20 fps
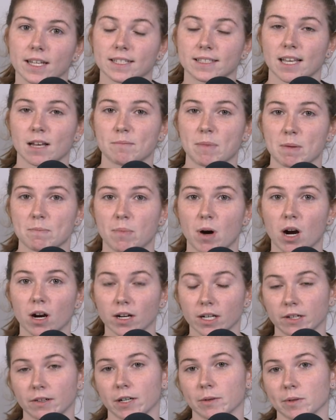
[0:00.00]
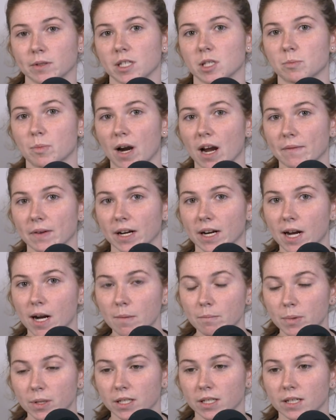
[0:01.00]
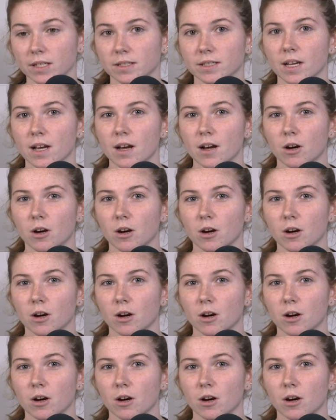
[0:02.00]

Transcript: is that by partnering with these private companies,